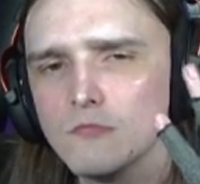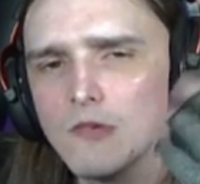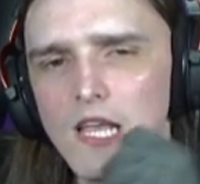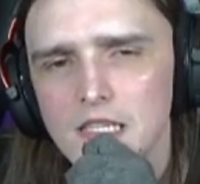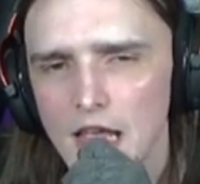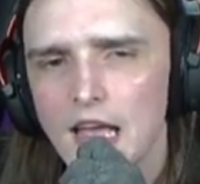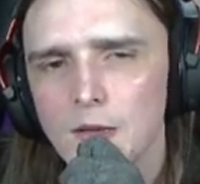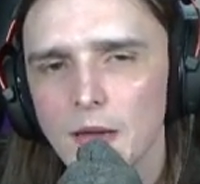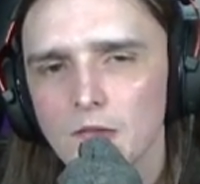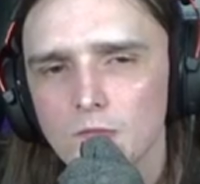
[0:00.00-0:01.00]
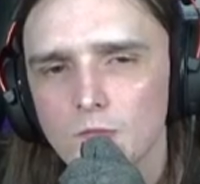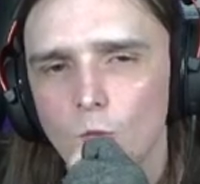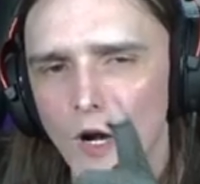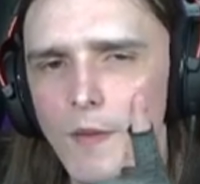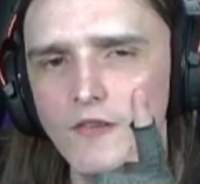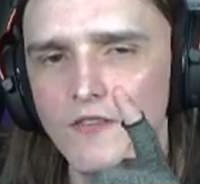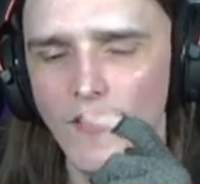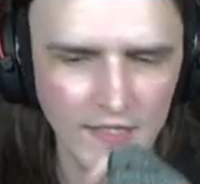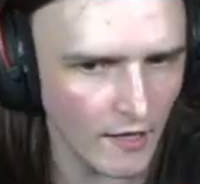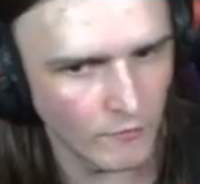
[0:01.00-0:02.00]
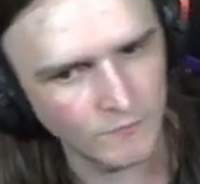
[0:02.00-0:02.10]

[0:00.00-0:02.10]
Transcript: Is it anime? We're about to find out.